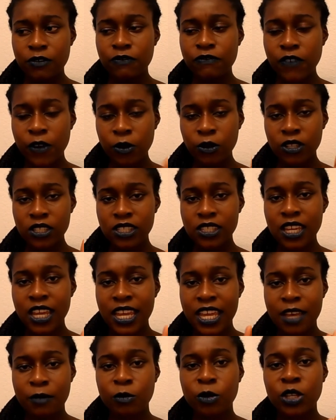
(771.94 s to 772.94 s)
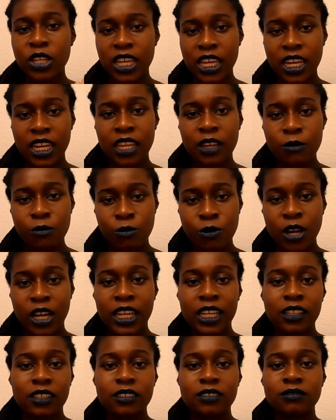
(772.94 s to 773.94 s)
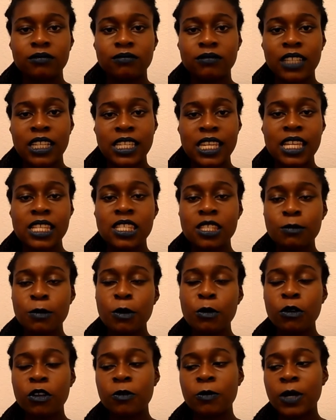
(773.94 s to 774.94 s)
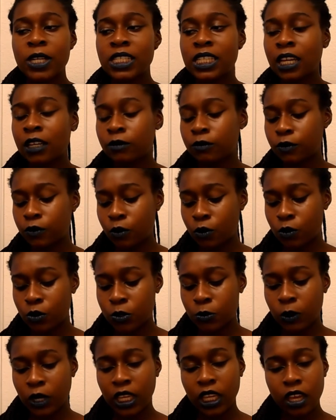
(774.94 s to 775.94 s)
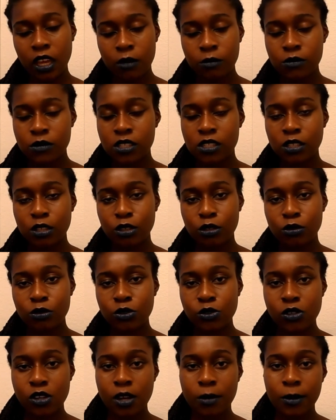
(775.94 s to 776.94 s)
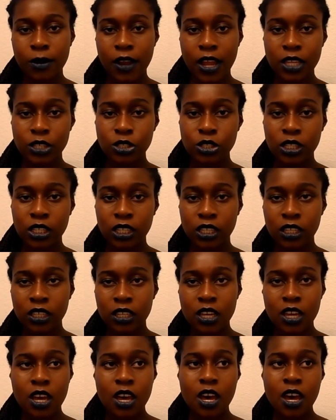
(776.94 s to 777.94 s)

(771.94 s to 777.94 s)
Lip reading: focused I am on getting it right. That tends to be one of my downfalls when it comes to drama, actually.